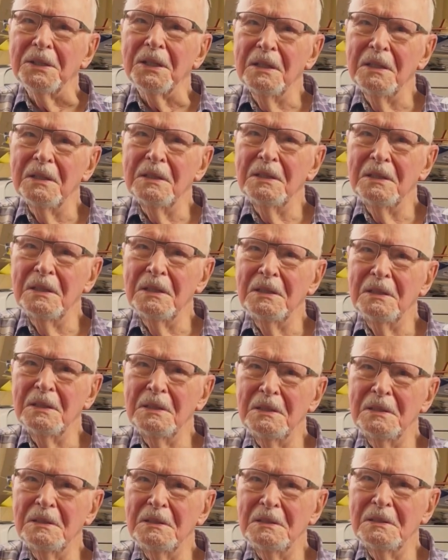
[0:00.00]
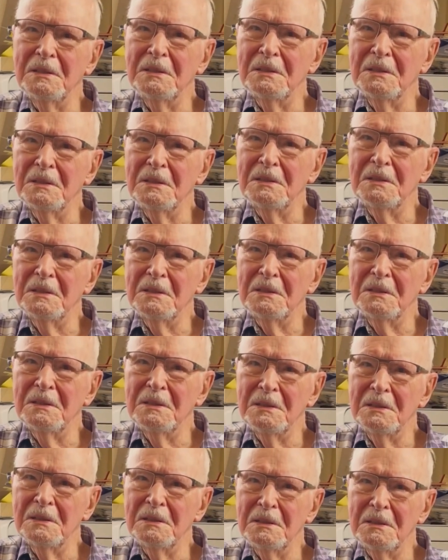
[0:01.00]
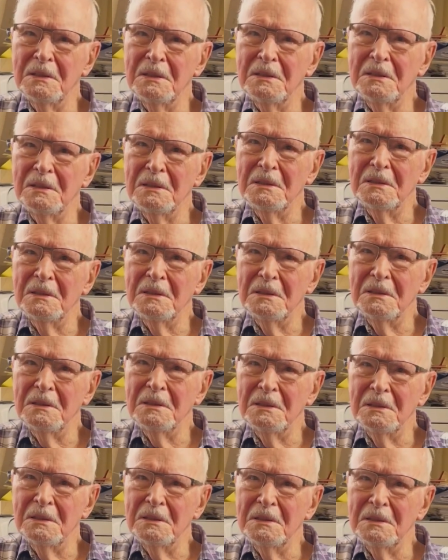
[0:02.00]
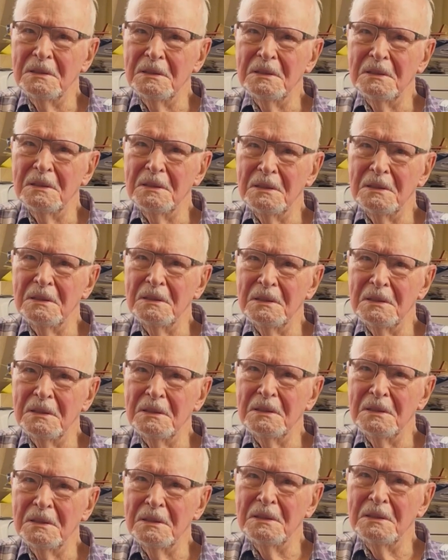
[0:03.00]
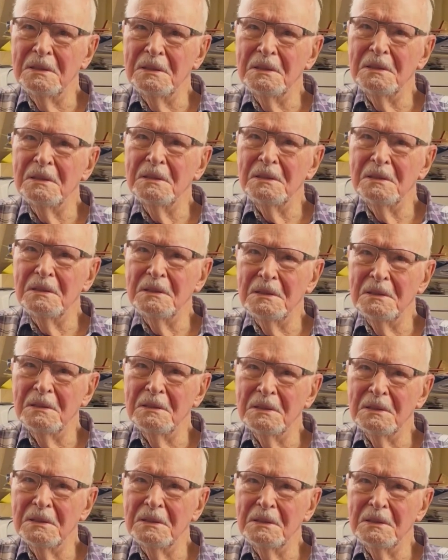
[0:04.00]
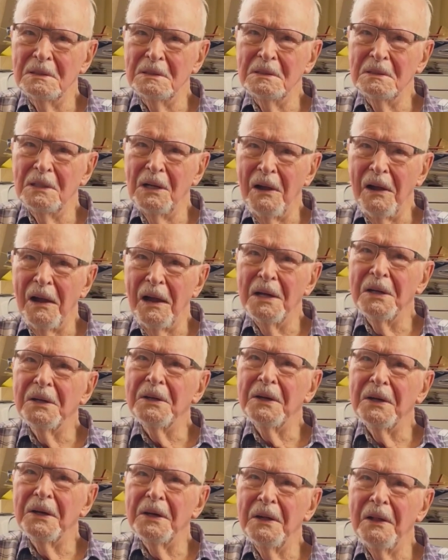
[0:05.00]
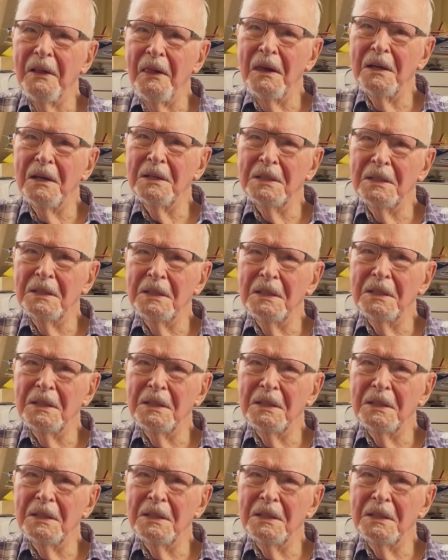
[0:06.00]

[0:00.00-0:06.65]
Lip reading: which seems to be what many clinical psychologists do first before they think of anything else.